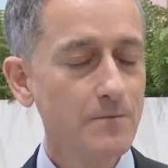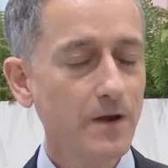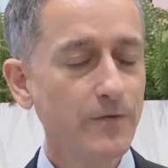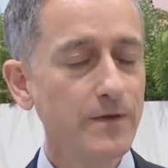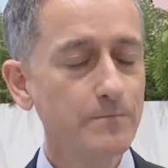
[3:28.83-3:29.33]
But
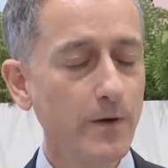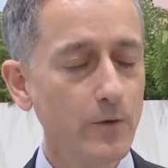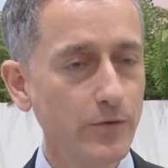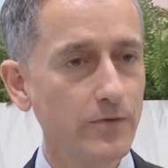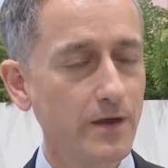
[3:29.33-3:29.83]
I think
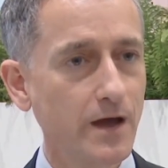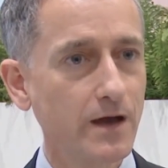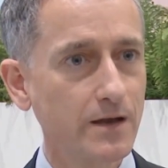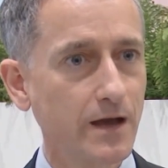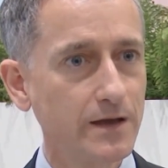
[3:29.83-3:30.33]
both of the
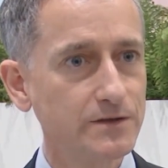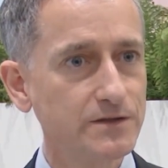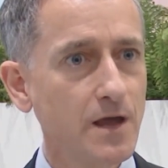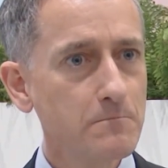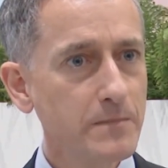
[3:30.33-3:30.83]

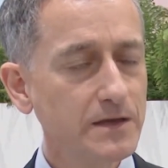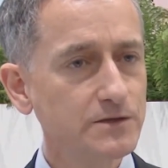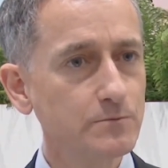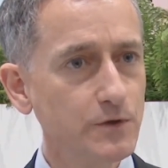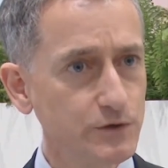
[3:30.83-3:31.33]
guidelines make
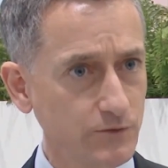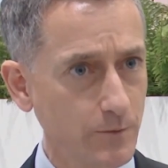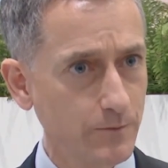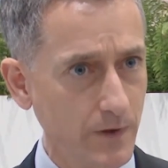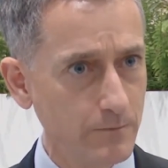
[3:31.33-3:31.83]
some useful,
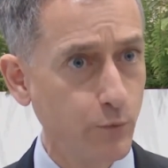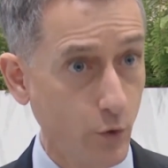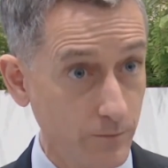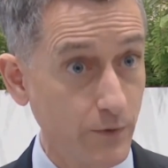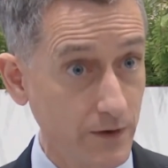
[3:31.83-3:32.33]

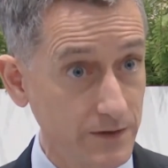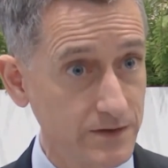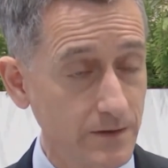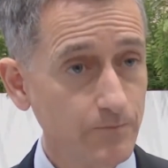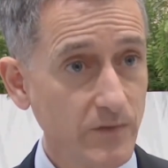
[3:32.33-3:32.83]
important
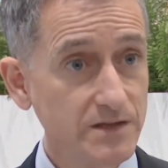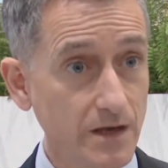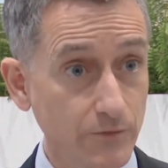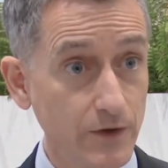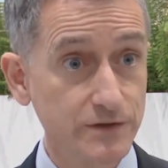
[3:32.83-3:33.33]
points. They
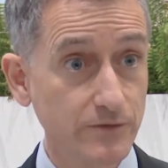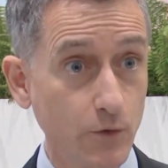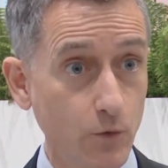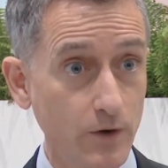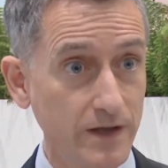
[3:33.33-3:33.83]
say, first of
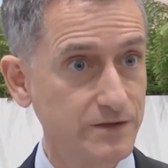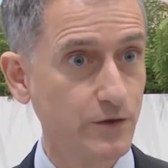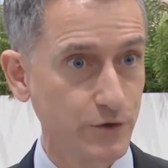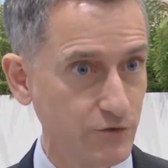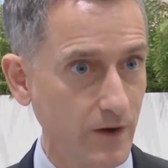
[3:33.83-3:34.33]
all, it's
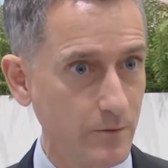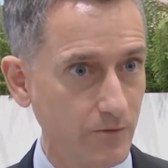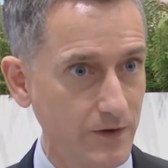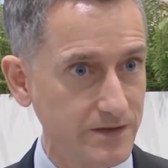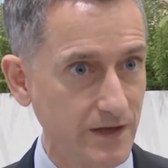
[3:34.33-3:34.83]
not a
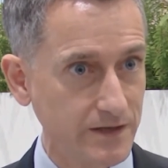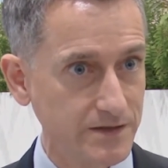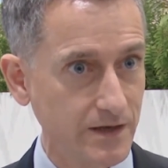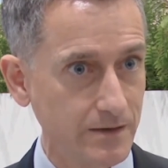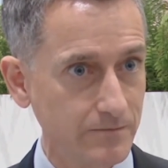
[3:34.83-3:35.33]
treatment for
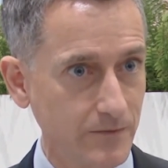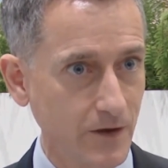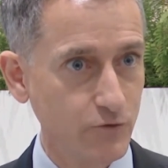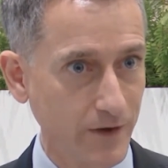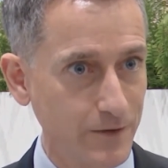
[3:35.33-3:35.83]
dyslexia.
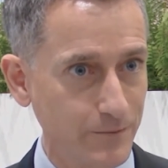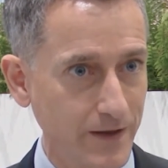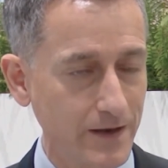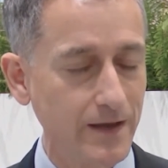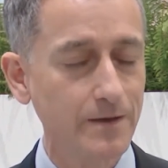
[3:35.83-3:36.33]
Agree
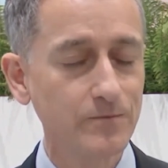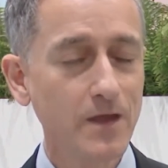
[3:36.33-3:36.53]
completely.